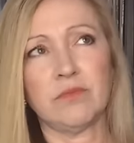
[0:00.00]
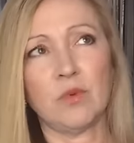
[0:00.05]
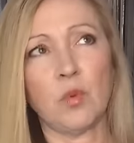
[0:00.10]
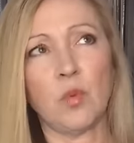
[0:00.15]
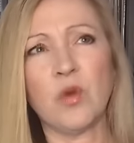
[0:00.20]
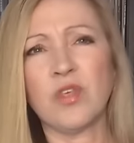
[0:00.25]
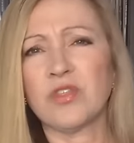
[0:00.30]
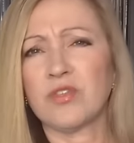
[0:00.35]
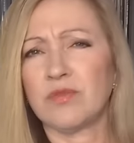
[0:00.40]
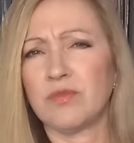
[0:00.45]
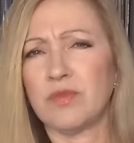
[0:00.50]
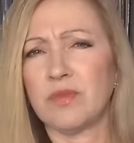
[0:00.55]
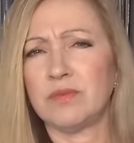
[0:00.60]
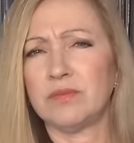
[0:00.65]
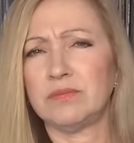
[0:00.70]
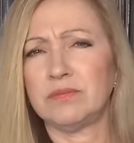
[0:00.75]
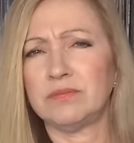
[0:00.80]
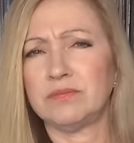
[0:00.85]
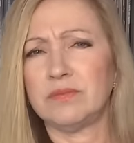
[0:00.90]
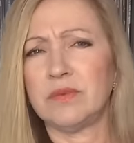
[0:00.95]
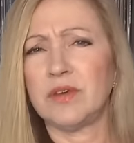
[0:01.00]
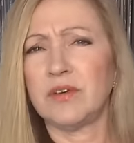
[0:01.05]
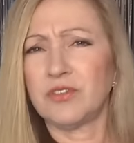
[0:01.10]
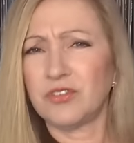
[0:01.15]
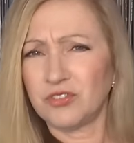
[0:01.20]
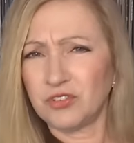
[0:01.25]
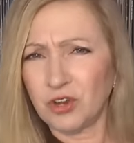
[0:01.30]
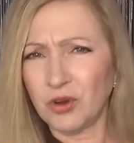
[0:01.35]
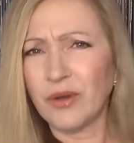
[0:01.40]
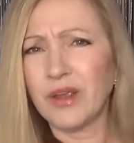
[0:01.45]
with
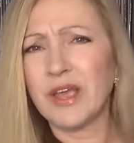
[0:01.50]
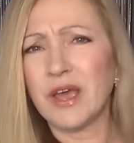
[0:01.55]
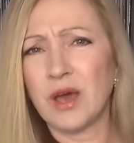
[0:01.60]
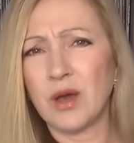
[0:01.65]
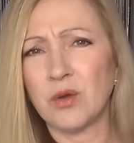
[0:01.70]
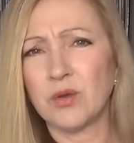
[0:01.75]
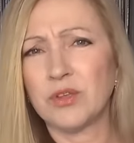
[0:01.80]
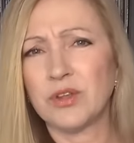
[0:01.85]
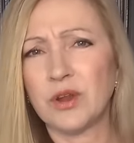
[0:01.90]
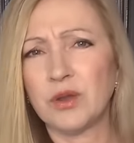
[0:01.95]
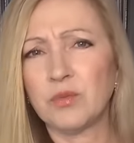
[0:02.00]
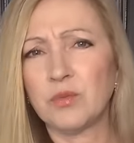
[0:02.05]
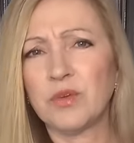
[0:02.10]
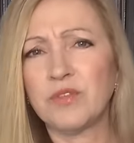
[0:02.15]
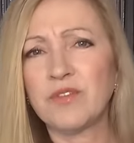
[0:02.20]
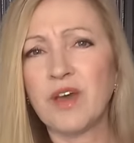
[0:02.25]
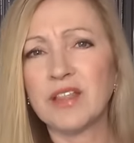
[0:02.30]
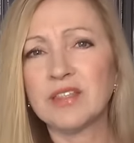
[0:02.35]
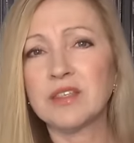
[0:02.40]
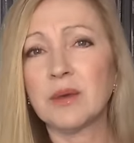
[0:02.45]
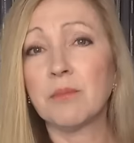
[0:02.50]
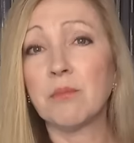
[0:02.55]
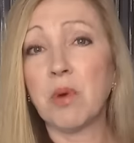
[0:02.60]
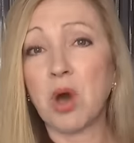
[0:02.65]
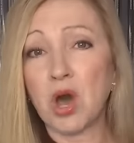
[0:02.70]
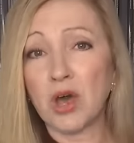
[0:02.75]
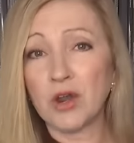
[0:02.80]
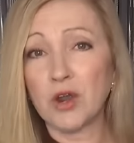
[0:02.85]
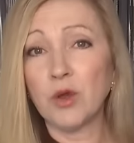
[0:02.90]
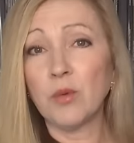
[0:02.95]
stereo. You know, we've got the
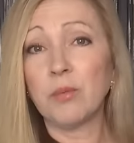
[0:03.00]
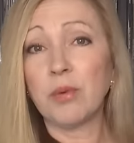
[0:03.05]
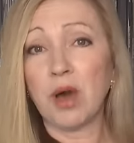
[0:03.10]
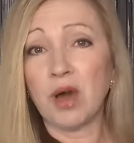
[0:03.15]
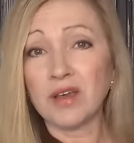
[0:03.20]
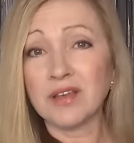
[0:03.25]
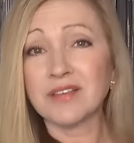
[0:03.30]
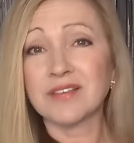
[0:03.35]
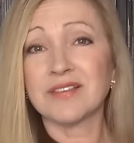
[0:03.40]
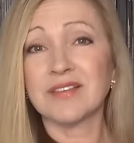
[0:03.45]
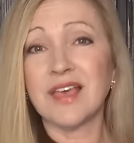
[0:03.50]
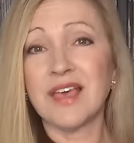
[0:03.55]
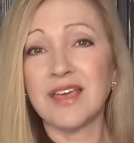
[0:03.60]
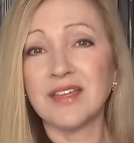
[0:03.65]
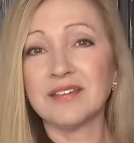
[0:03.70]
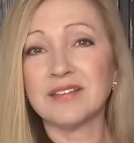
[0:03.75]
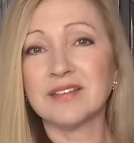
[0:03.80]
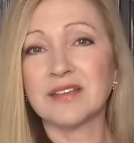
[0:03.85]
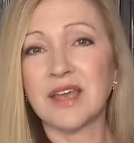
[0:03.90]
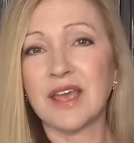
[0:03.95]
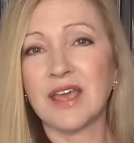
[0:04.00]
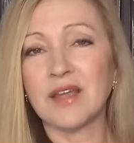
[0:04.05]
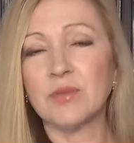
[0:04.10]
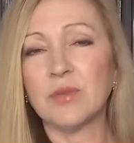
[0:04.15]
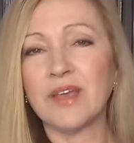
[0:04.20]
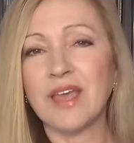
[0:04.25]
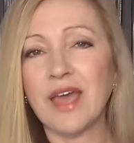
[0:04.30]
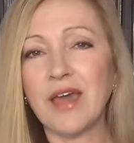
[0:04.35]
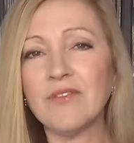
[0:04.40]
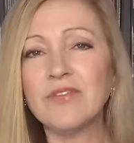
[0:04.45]
mono box set, and
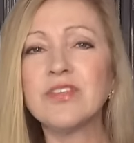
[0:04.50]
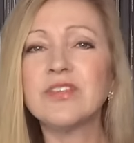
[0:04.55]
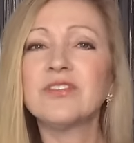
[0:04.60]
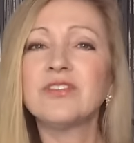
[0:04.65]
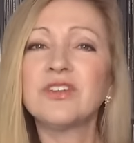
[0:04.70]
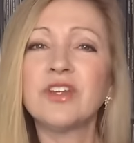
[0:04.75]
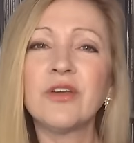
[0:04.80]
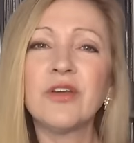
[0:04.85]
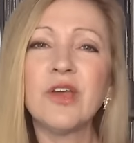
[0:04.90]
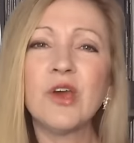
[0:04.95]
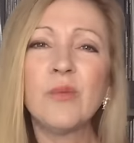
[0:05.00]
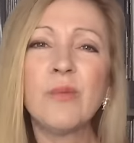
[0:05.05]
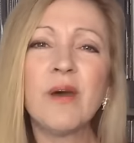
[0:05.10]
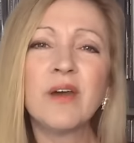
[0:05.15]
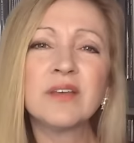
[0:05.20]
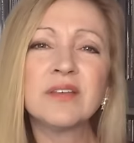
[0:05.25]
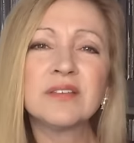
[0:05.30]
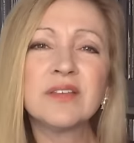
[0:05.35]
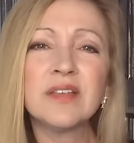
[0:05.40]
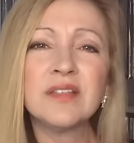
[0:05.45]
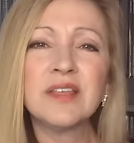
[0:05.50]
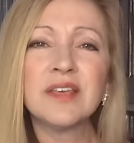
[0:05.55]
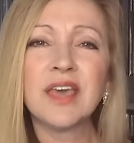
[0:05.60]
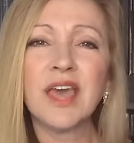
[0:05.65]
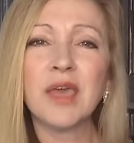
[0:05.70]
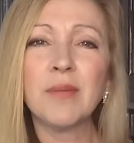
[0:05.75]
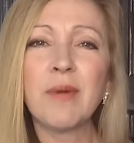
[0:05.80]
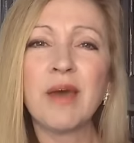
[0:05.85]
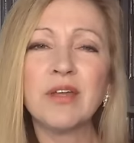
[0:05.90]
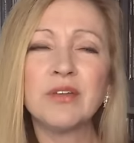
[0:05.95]
we have the stereo box set that
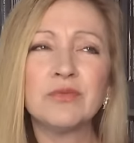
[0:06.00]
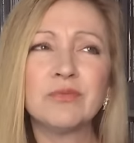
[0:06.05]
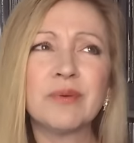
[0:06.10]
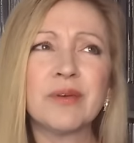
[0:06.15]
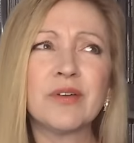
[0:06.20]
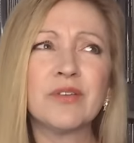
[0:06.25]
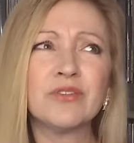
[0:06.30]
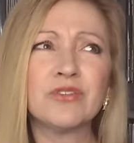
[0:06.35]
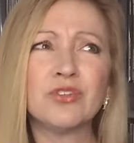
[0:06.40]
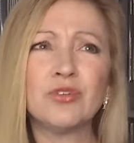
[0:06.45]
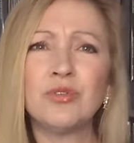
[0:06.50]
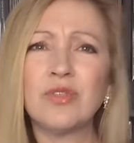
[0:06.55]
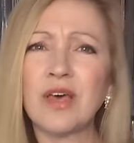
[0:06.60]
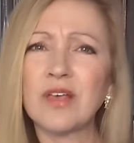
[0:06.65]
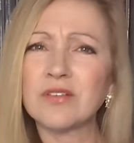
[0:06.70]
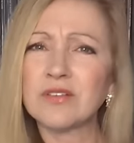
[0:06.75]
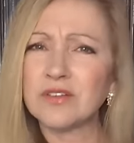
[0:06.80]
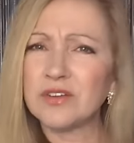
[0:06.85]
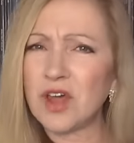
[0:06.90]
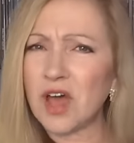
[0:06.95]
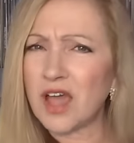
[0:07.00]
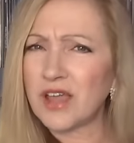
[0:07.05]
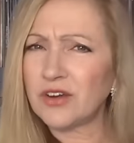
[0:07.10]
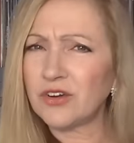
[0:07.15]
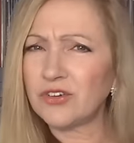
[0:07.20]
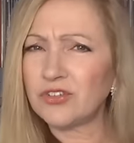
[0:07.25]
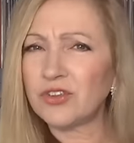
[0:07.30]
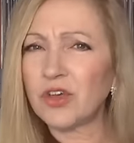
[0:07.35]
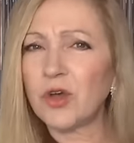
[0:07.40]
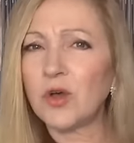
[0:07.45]
came out in about 2009
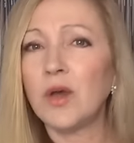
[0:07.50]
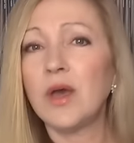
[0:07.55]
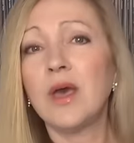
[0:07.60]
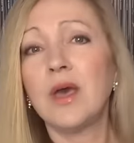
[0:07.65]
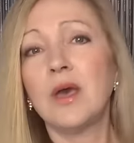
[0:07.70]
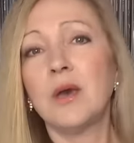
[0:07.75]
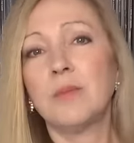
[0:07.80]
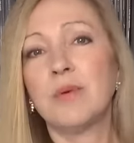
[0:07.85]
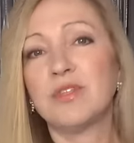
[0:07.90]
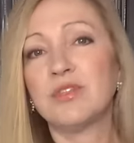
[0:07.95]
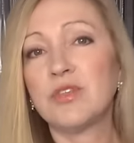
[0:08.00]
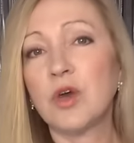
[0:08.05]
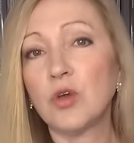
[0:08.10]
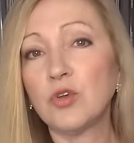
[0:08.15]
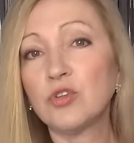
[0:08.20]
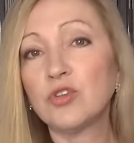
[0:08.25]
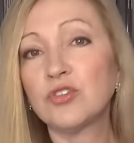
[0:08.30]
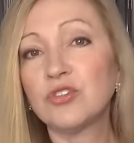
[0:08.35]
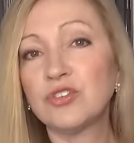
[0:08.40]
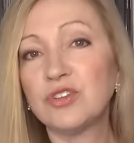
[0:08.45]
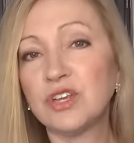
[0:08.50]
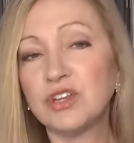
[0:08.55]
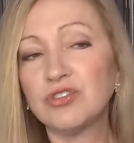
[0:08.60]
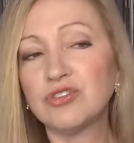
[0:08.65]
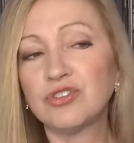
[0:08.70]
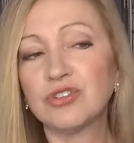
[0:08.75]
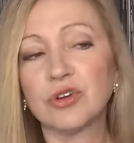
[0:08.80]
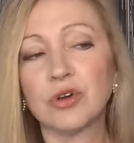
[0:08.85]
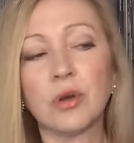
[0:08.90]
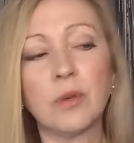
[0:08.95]
or so, but those are
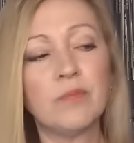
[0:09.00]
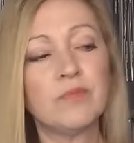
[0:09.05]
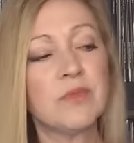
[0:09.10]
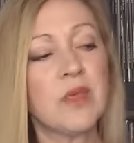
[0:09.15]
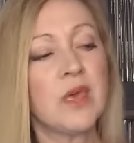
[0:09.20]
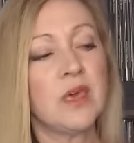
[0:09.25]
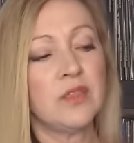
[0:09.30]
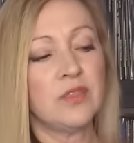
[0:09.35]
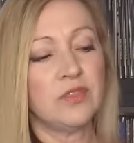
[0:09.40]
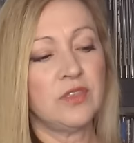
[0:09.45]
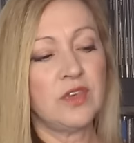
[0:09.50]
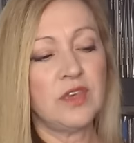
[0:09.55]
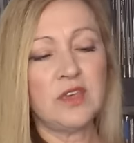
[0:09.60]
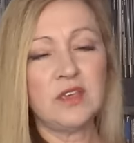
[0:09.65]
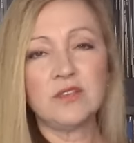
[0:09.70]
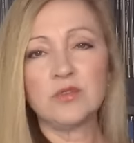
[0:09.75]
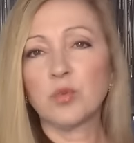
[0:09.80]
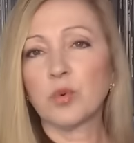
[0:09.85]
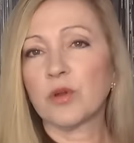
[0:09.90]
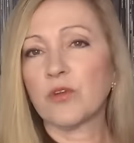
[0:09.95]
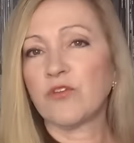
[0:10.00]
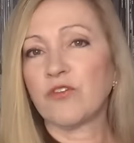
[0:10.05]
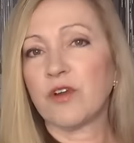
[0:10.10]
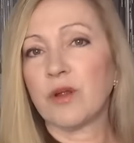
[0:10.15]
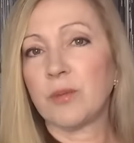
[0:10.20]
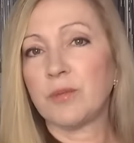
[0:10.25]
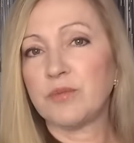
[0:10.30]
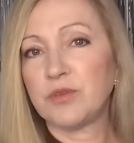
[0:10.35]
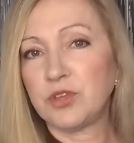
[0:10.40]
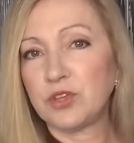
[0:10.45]
digital. These were
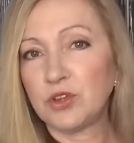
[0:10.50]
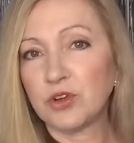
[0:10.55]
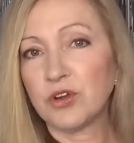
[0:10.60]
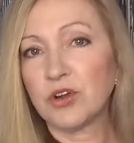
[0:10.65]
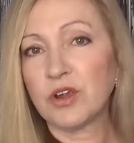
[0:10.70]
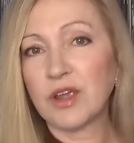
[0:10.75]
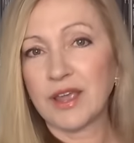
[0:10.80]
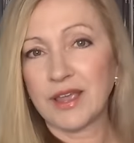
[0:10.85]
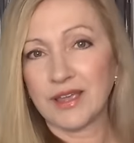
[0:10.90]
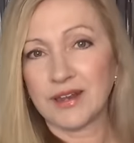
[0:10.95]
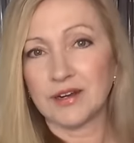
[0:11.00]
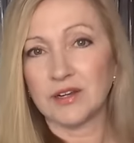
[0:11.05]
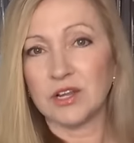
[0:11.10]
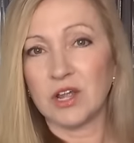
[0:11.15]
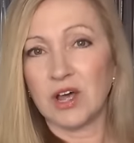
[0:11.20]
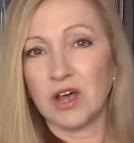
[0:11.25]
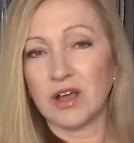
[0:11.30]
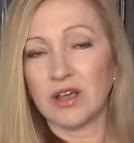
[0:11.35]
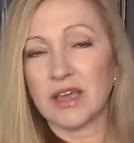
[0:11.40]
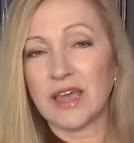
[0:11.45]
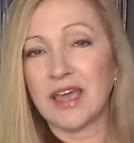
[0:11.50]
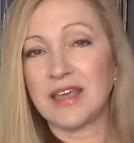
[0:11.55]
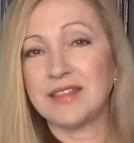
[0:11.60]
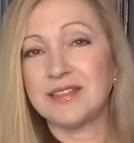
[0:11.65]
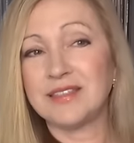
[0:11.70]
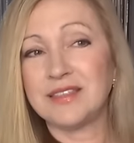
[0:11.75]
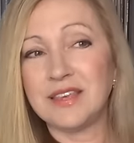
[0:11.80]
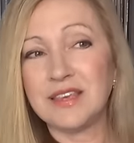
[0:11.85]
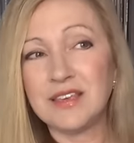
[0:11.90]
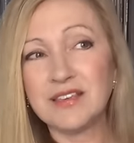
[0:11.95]
from pure analog,
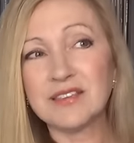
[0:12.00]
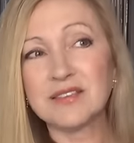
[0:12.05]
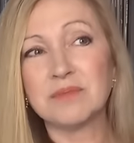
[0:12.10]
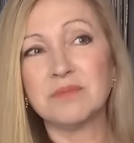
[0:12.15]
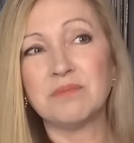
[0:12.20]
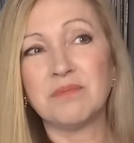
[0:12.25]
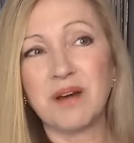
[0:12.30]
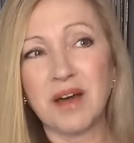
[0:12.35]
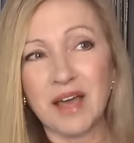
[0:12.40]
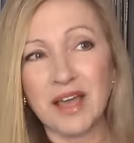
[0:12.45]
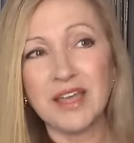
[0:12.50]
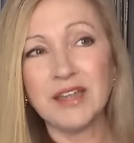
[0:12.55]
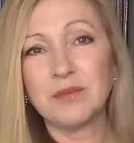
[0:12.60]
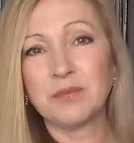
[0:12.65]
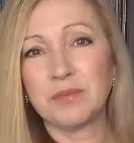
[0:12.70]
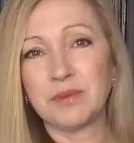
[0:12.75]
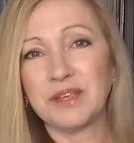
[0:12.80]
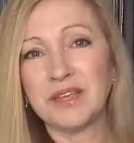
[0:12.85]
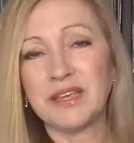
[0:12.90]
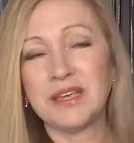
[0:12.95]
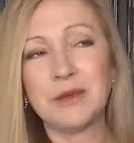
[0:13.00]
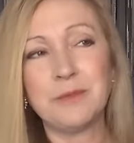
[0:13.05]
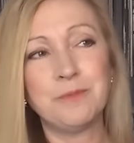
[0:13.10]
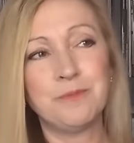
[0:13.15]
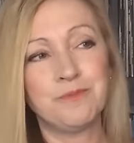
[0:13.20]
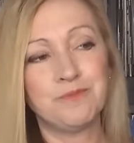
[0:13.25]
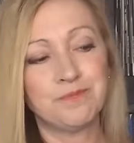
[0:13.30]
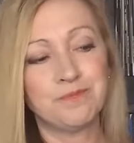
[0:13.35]
and these might be